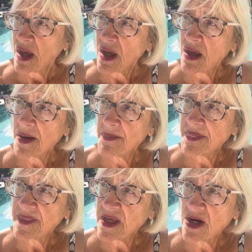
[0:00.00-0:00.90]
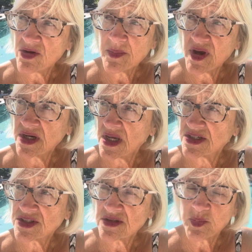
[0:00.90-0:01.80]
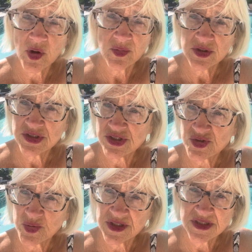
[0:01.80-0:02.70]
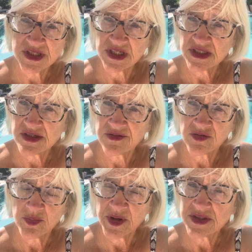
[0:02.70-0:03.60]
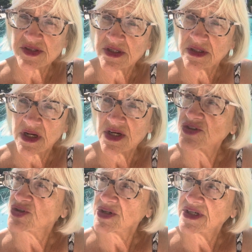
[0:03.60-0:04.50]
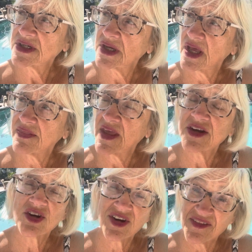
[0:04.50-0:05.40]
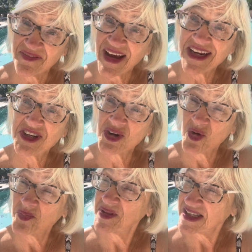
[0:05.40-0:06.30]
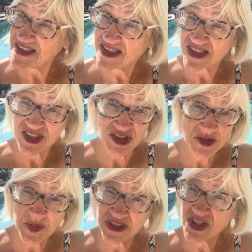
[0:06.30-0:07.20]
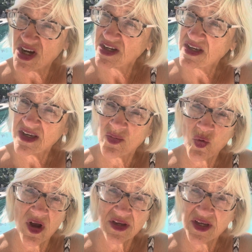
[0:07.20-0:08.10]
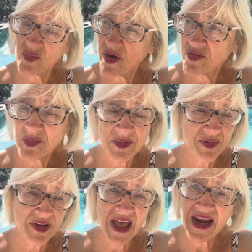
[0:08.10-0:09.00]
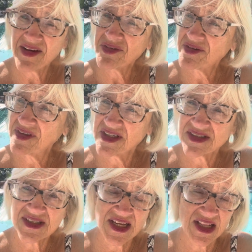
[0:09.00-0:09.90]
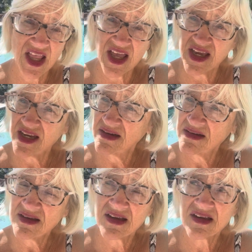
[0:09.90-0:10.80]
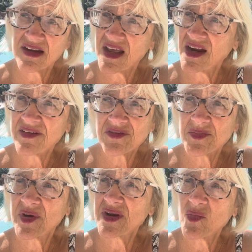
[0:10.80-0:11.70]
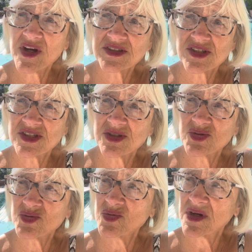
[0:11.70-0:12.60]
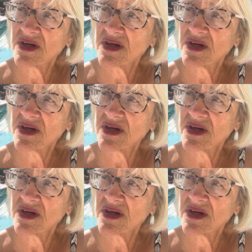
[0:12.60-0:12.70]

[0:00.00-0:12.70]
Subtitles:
you know, you might get to the point where you just want to stay several months in a country, and then you're going to find your own places just by talking and walking around with people. Not everything is online. Not everybody wants to